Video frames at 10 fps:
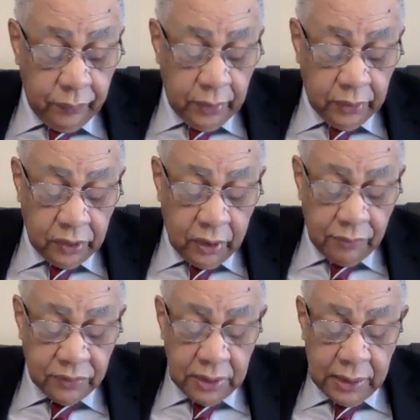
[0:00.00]
The
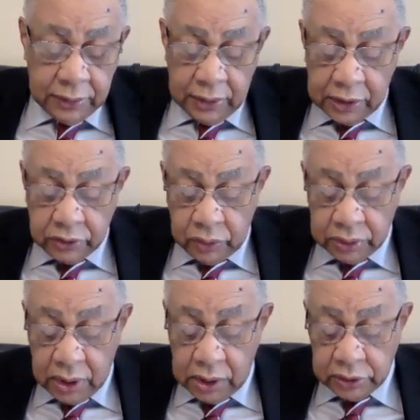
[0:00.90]
terms intellectual
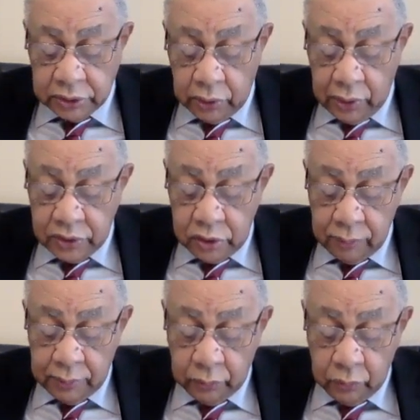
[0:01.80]
culture, or as
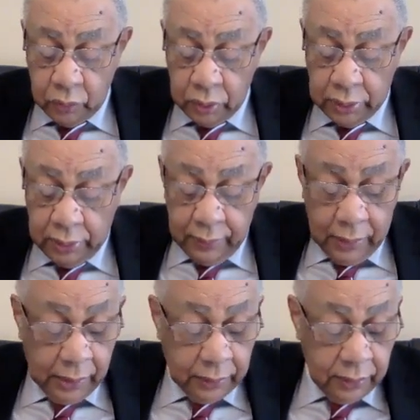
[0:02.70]
Newman would
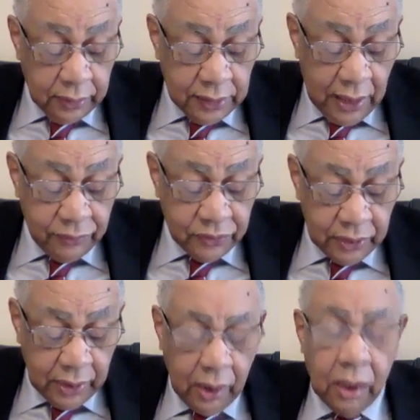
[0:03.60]
at other times
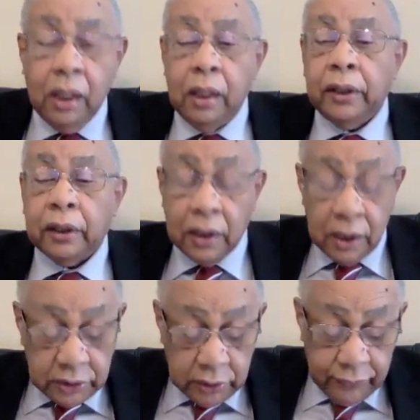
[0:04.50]
say, the
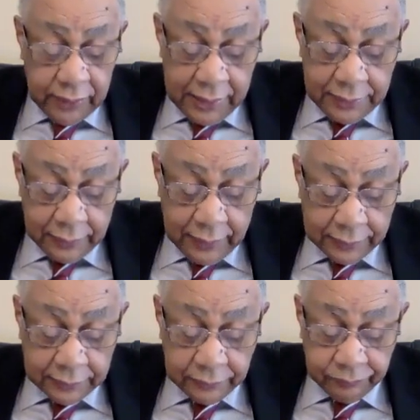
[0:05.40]
culture of the
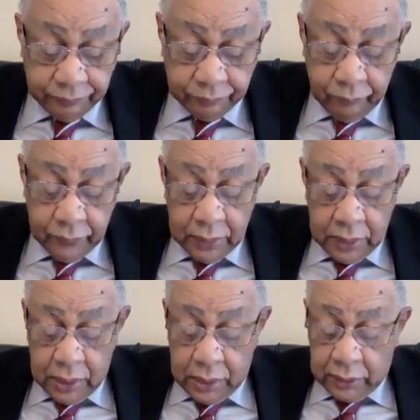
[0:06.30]
intellect.
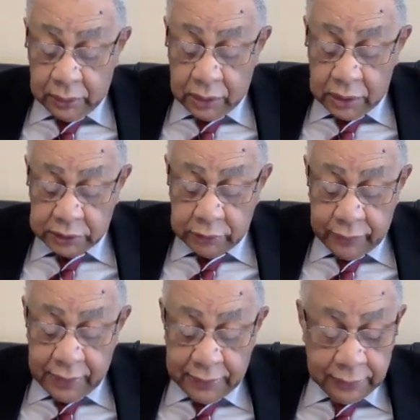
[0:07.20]
The culture of
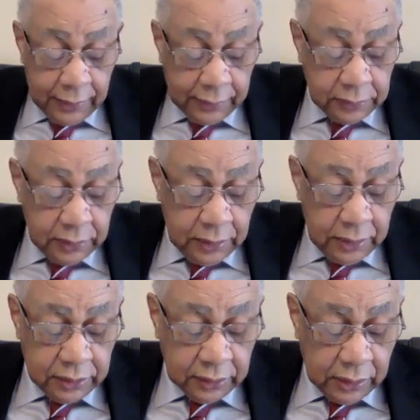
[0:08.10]
the intellect
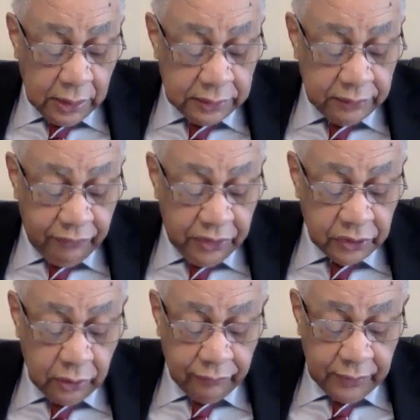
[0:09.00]
is a
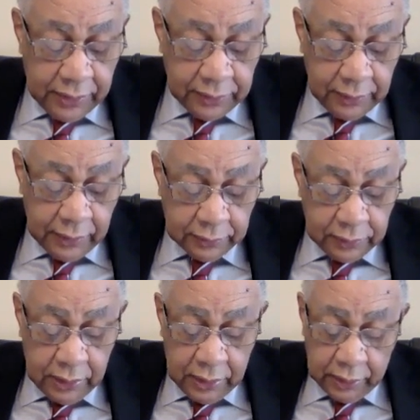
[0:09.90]
cultivation of the intellect,
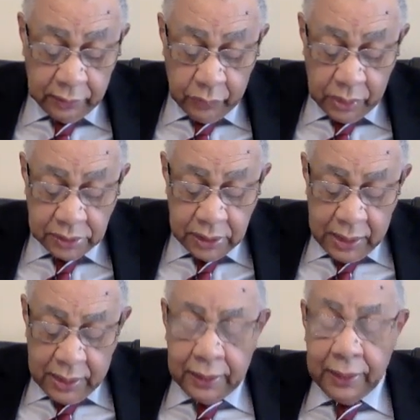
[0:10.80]
in other words,
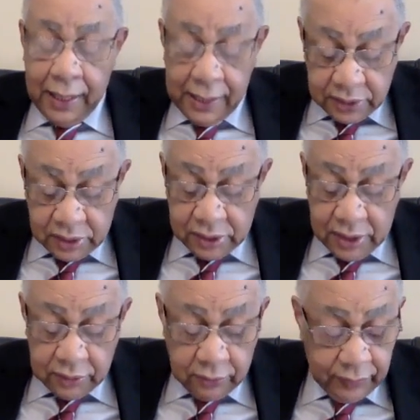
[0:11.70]
the
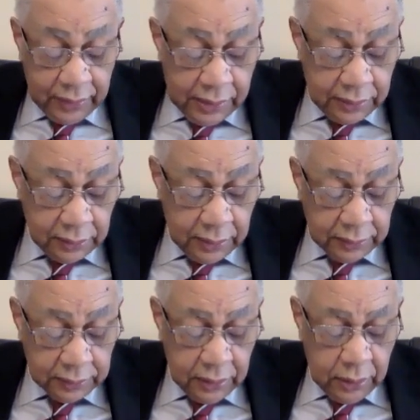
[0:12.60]
exercise of the
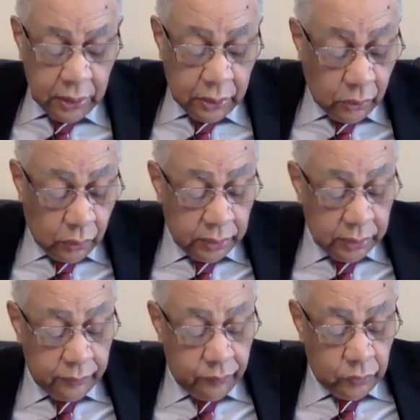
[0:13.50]
intellect in
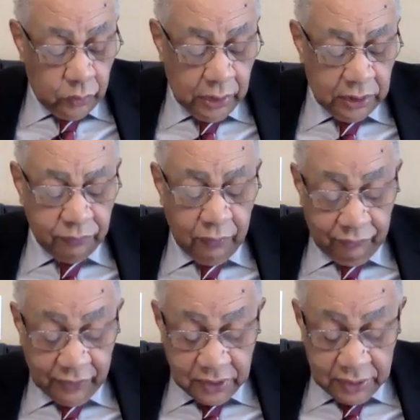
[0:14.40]
order to its
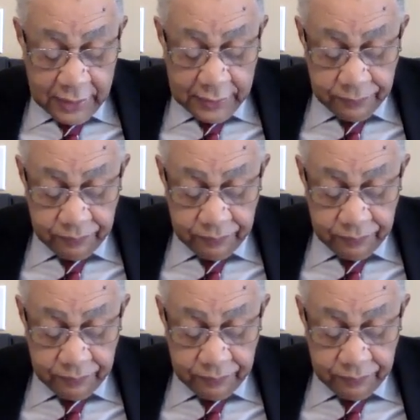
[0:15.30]
perfect state.